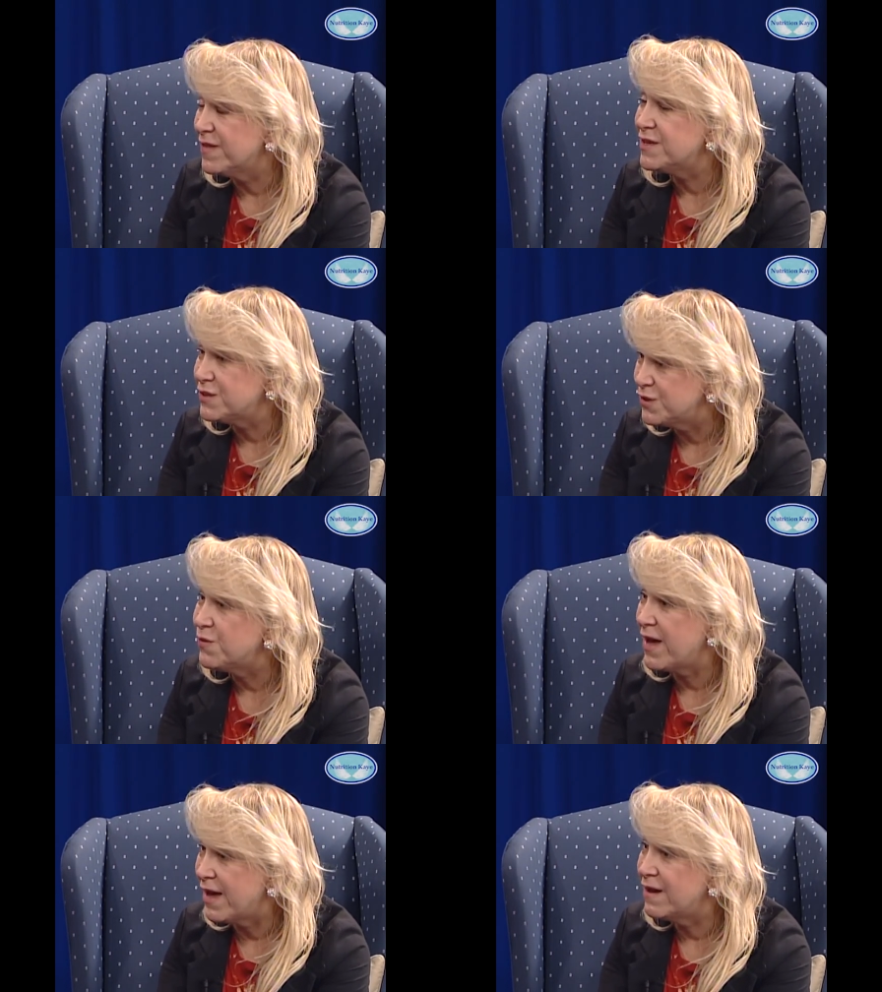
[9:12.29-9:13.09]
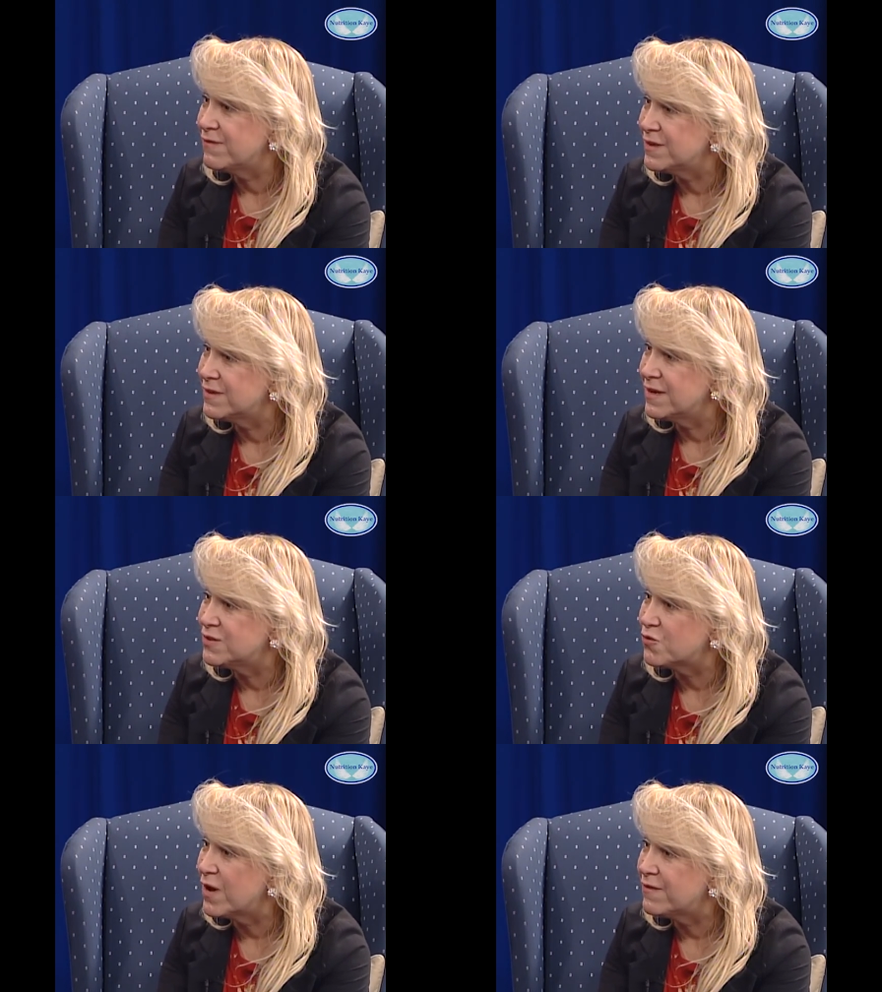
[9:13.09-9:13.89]
they mm-hmm. do have and, and
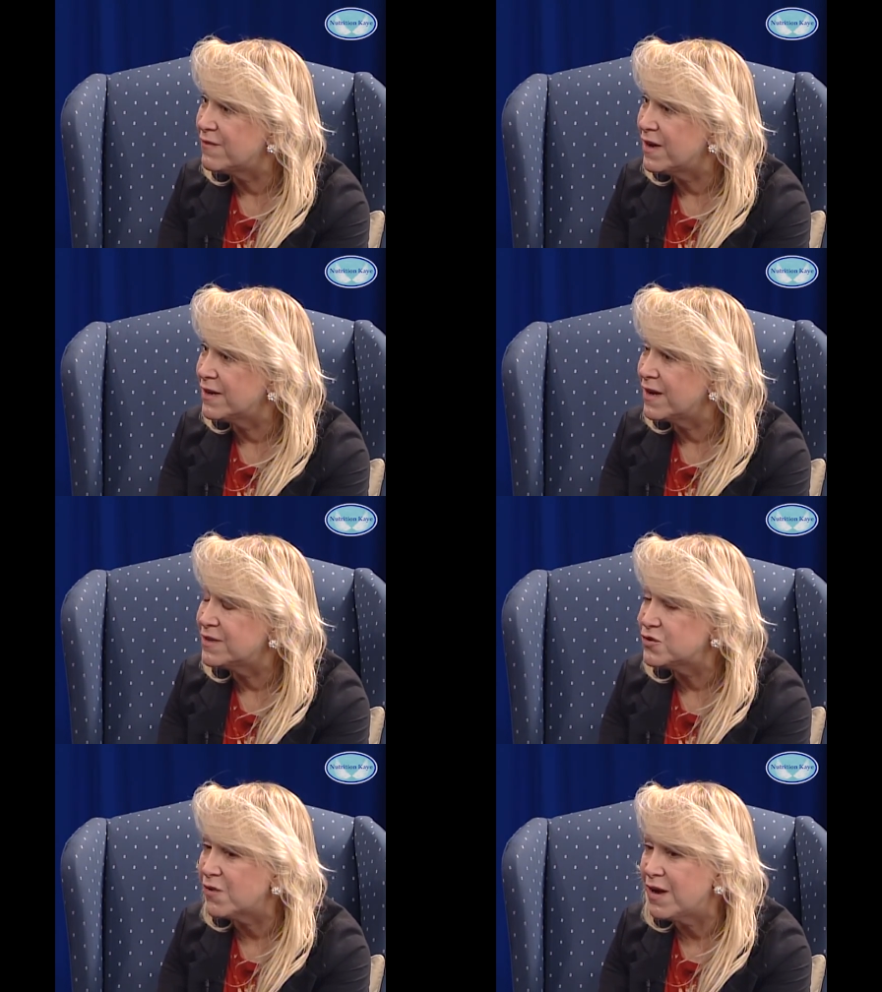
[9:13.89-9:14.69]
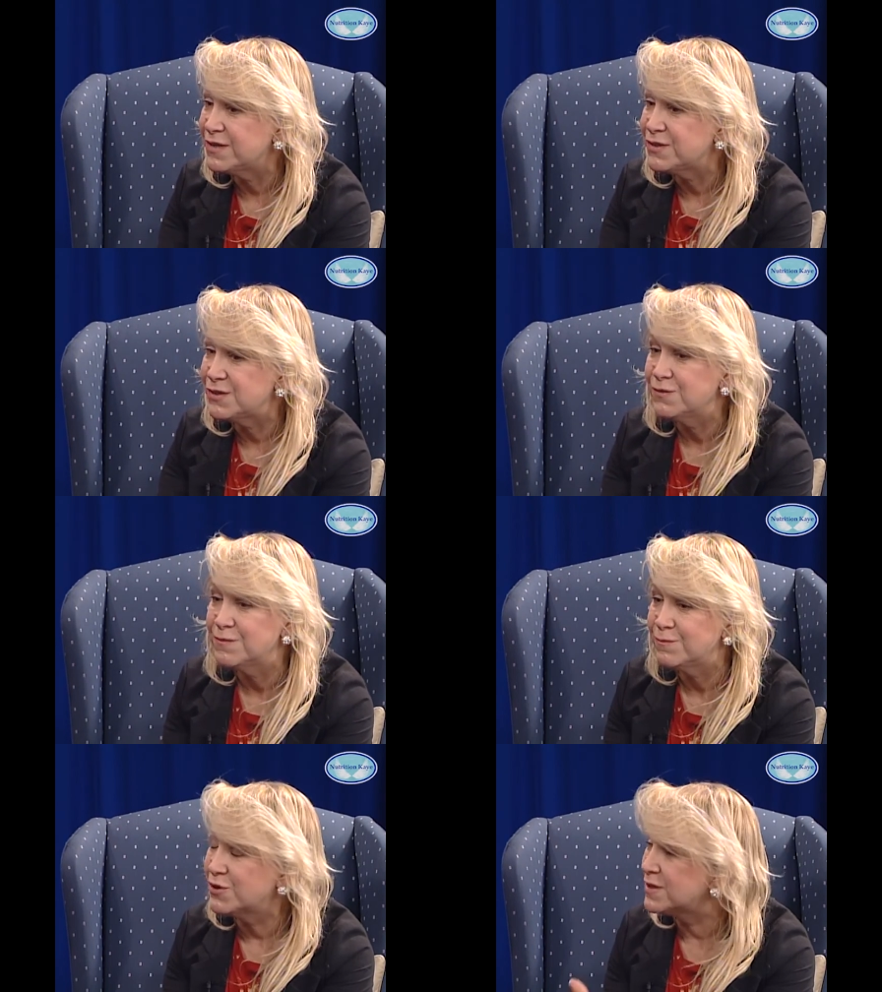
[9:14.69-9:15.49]
try to find. I try to
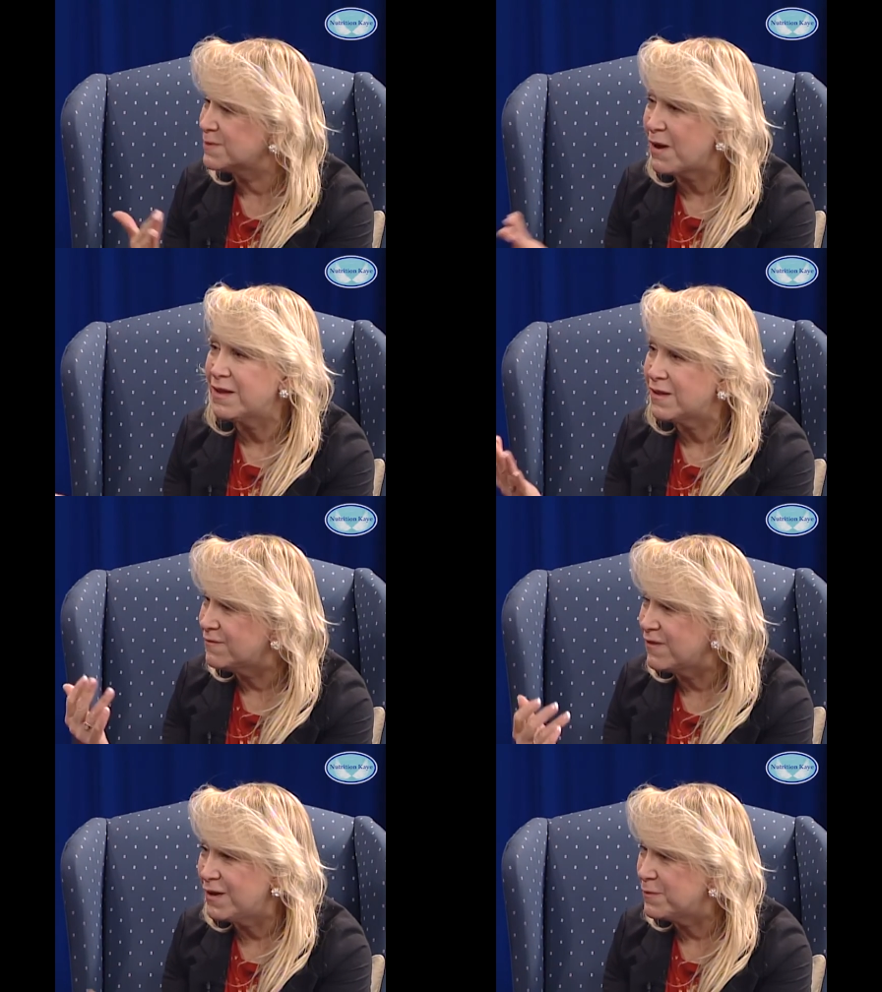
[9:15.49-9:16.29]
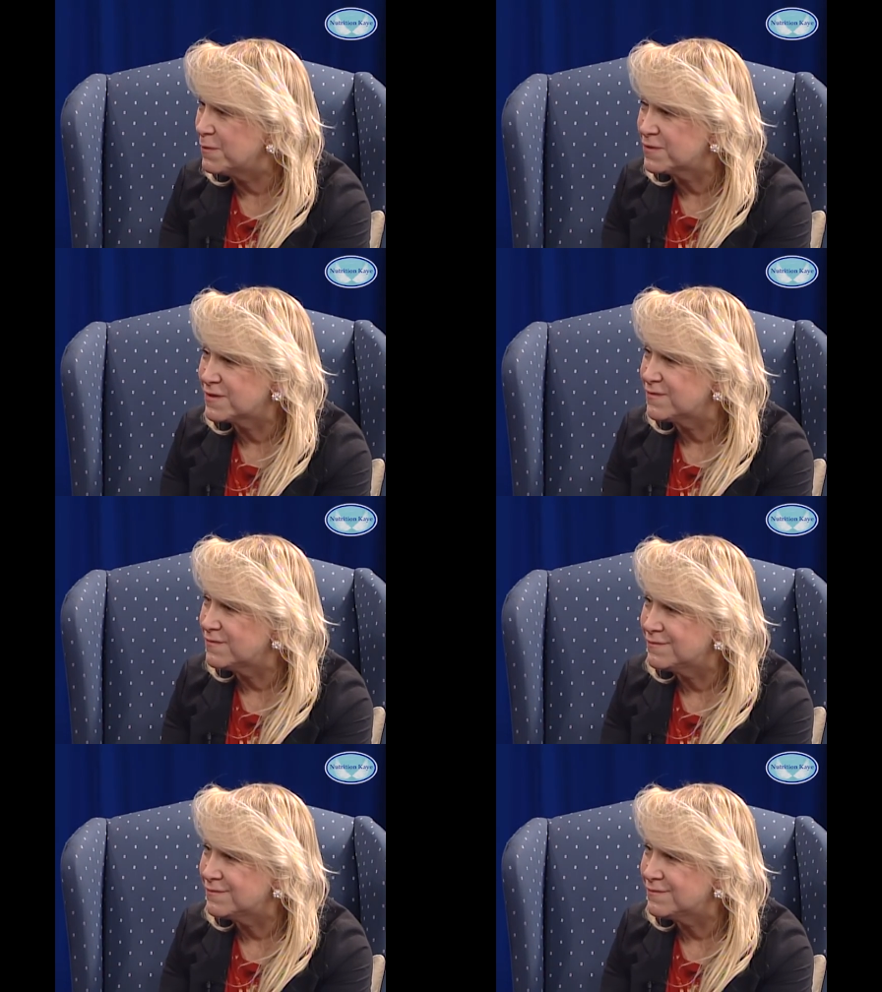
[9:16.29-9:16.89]
put a smile on five people's